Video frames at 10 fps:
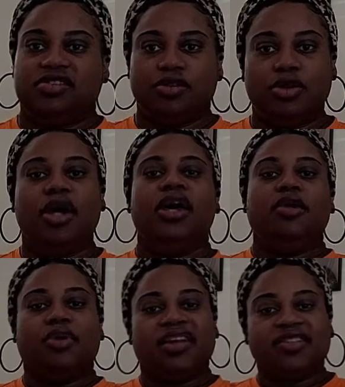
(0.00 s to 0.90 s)
So
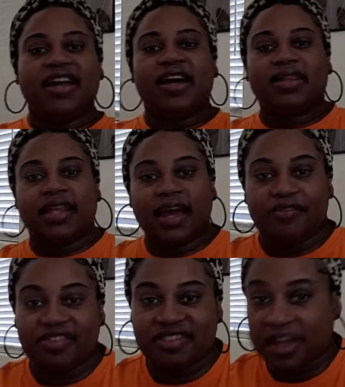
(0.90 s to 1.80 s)
when I say a
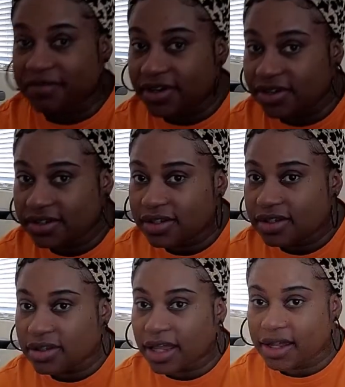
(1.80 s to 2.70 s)
lifesaver,
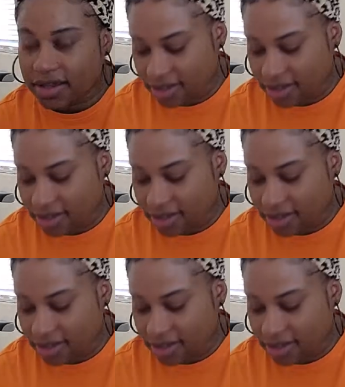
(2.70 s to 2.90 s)
like,